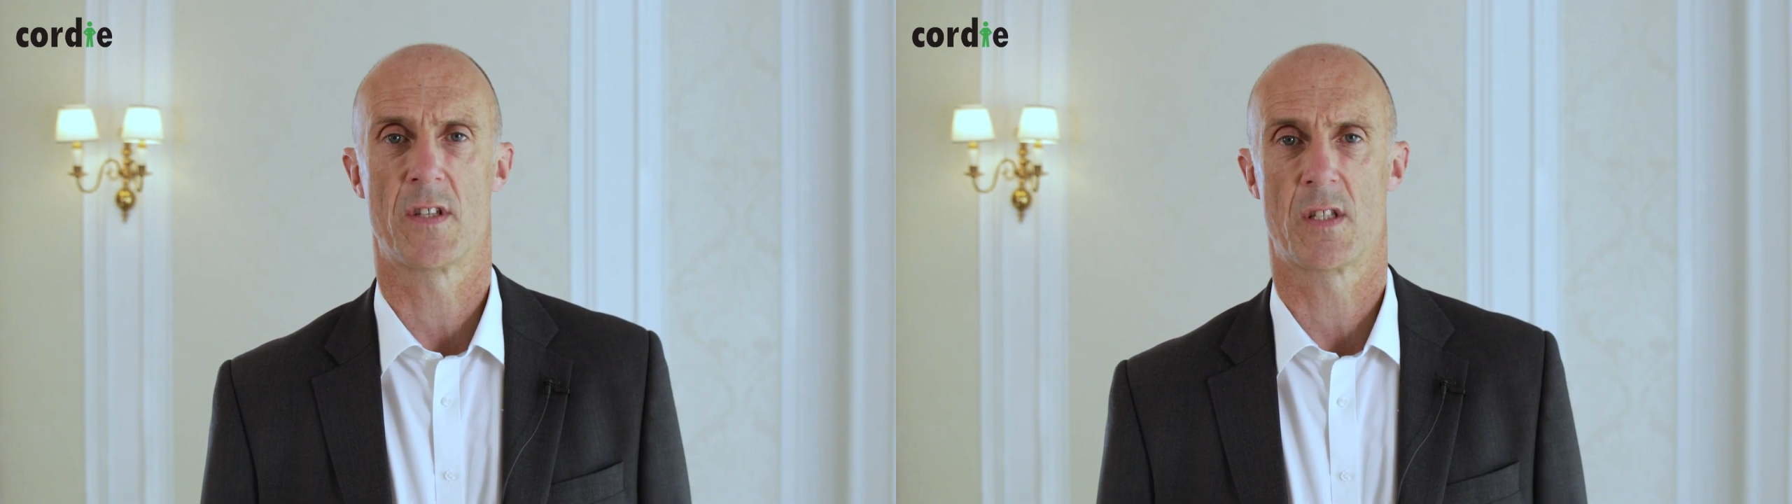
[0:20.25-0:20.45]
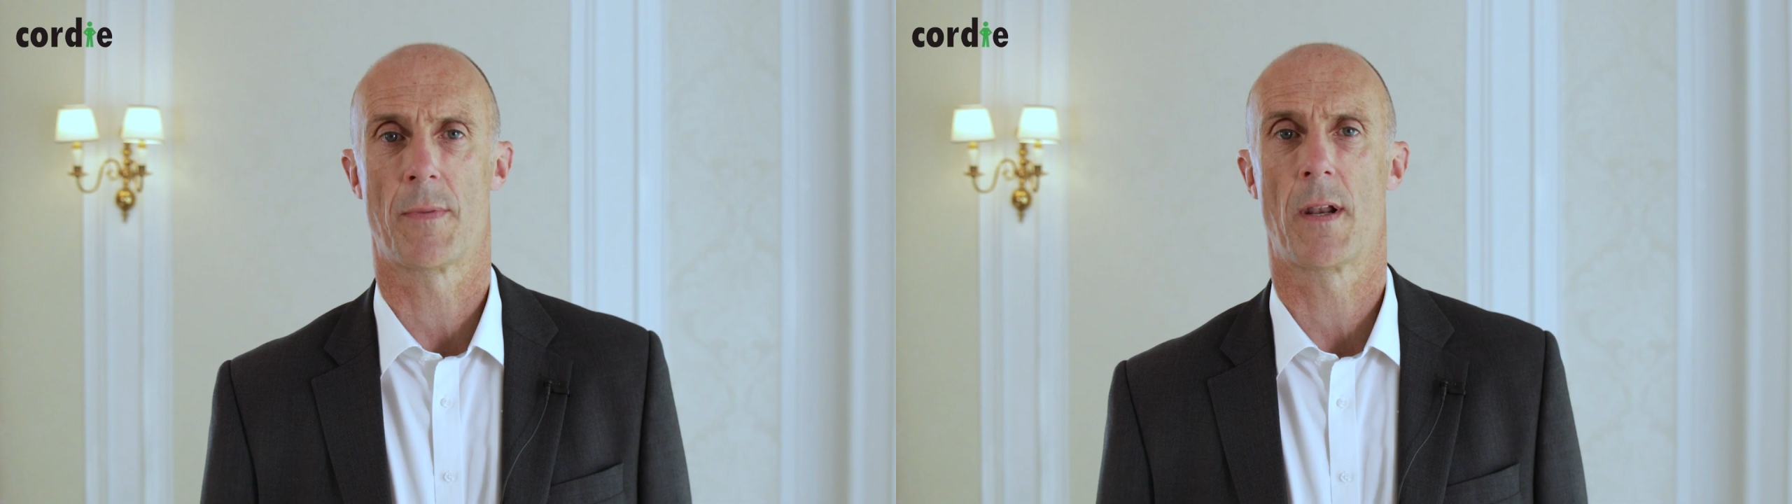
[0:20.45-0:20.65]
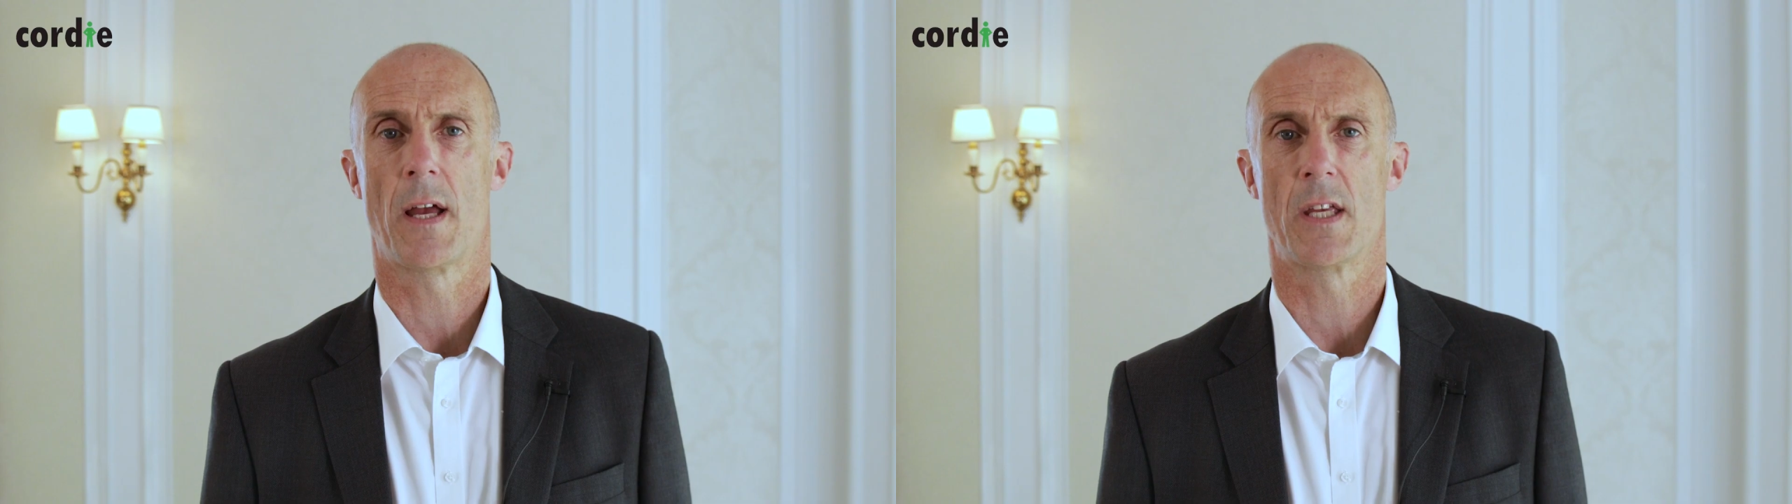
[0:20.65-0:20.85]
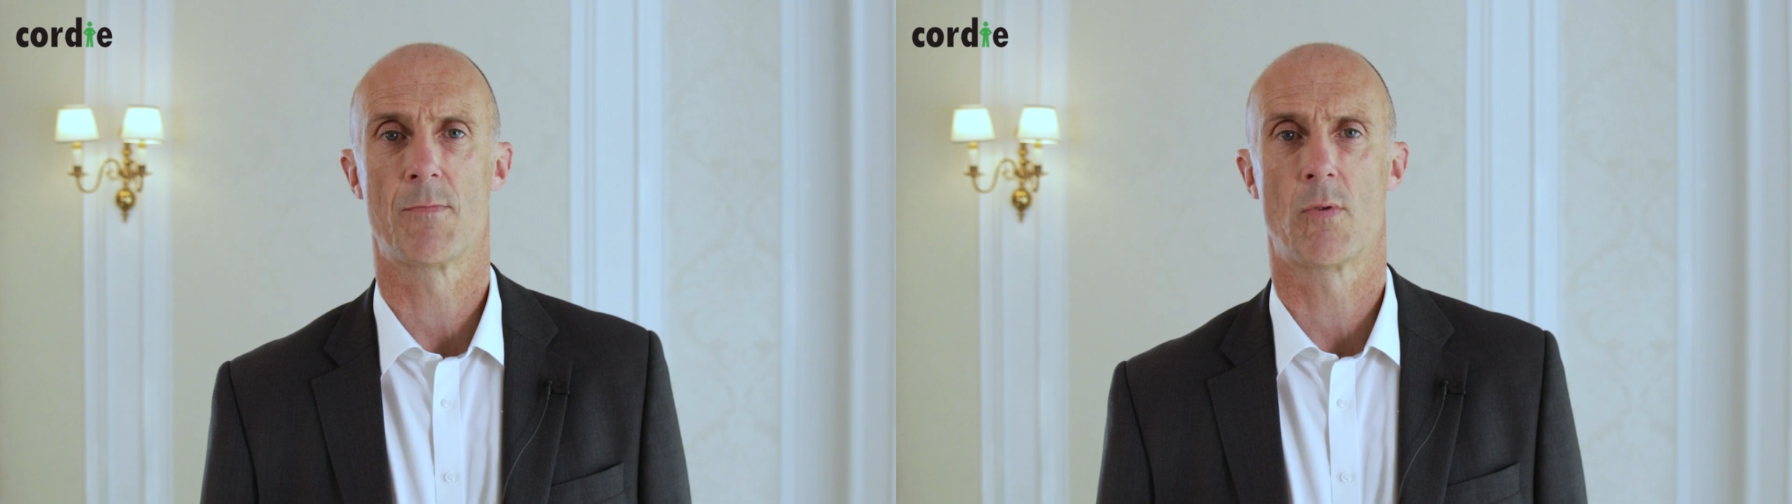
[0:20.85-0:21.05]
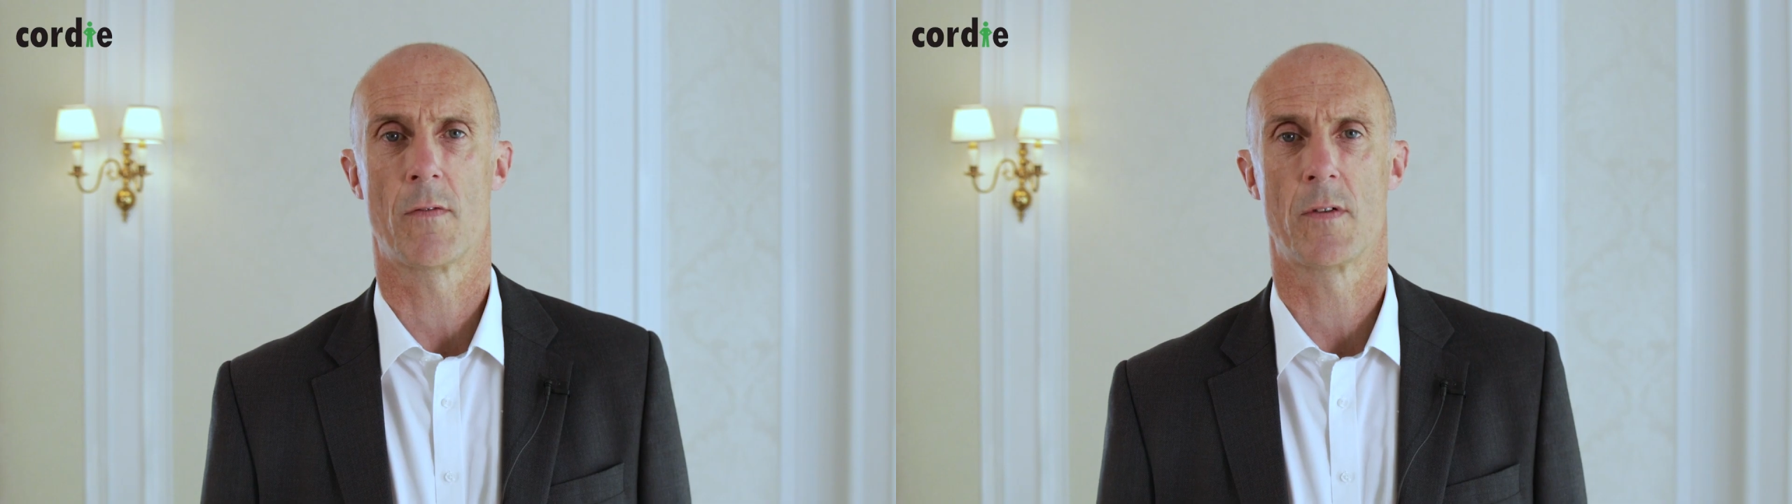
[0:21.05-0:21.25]
a supplier's
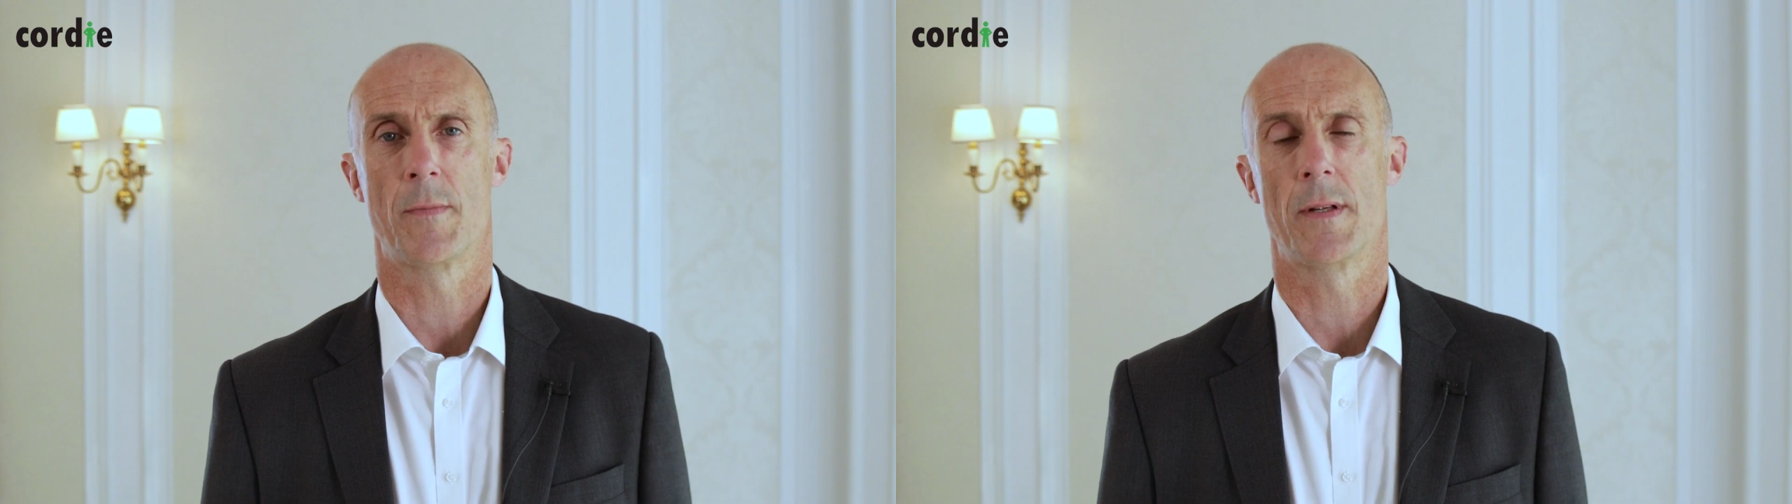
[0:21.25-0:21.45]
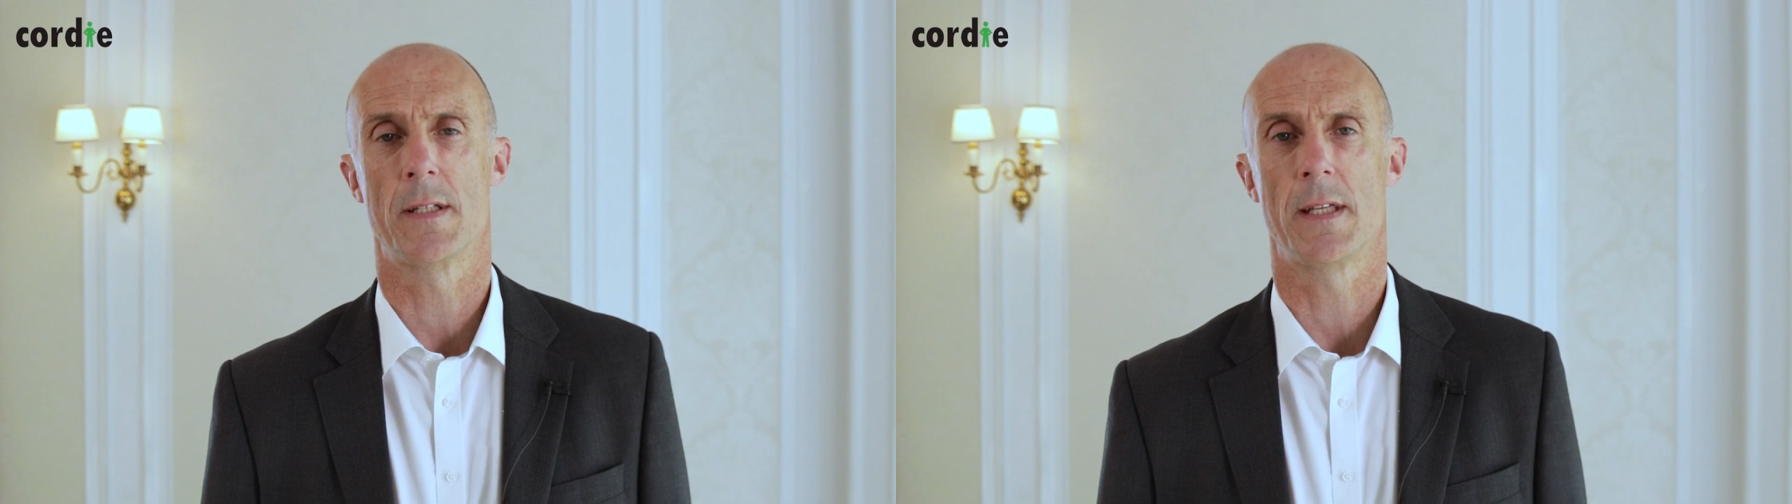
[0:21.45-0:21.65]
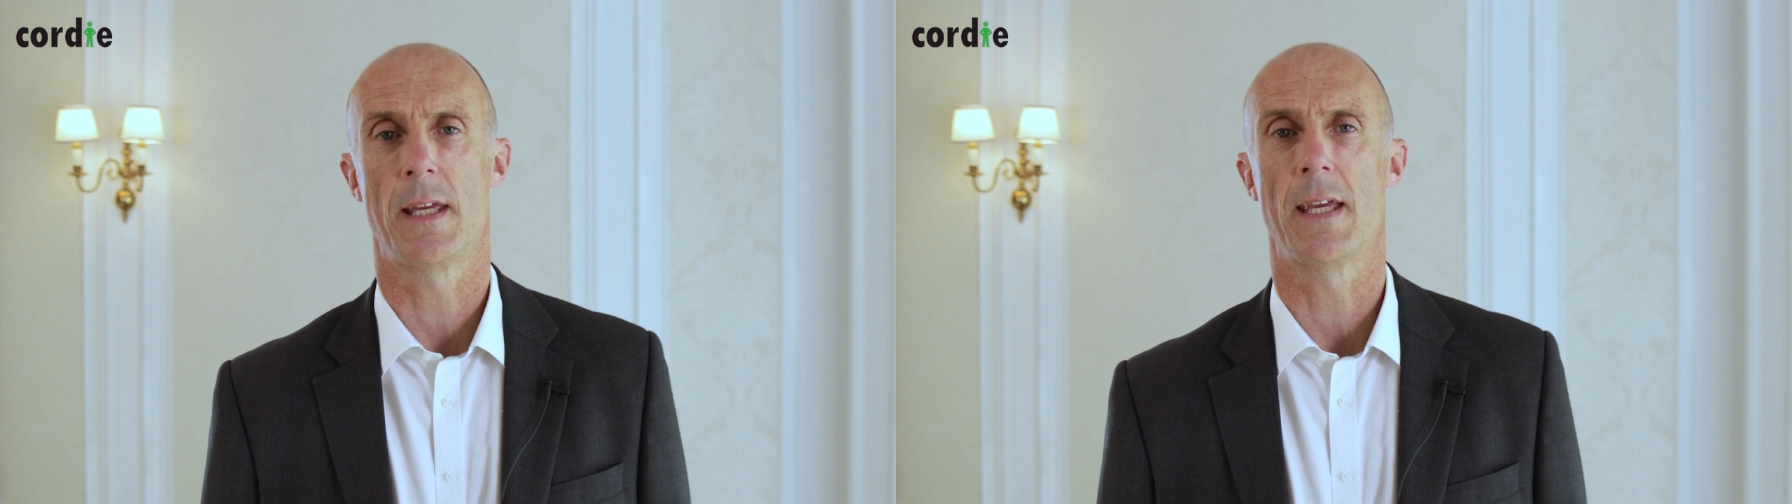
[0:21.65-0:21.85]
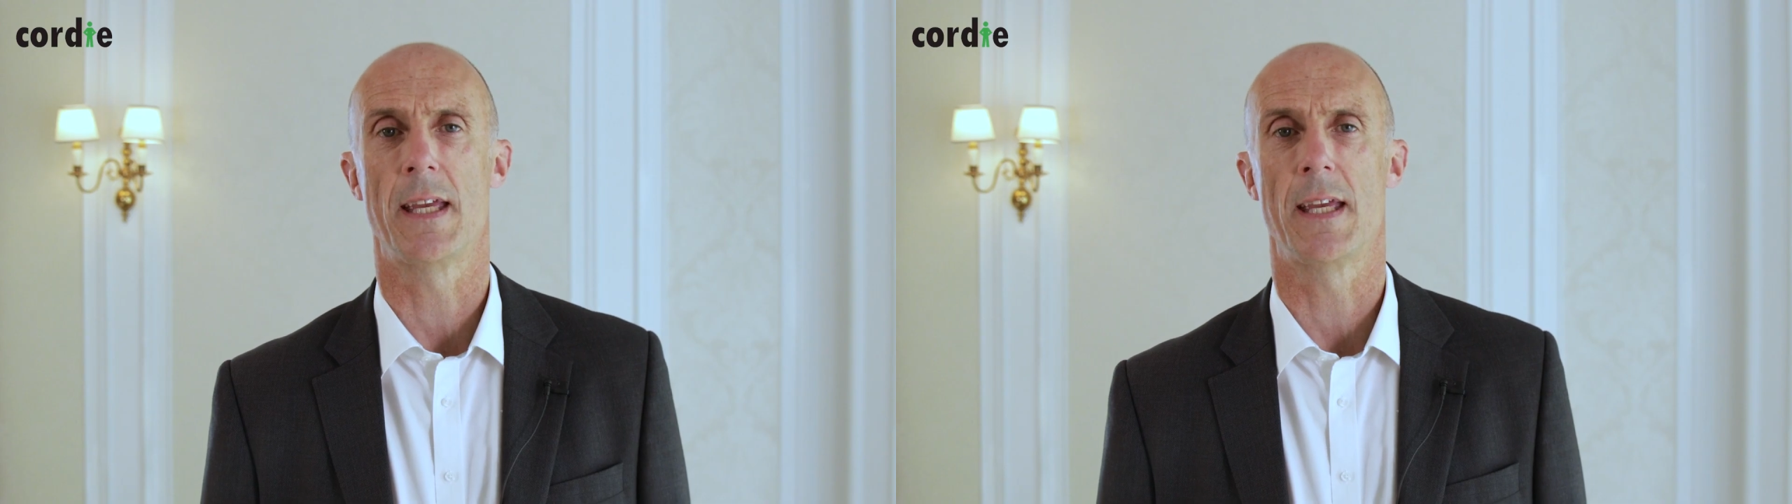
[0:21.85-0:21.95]
profitability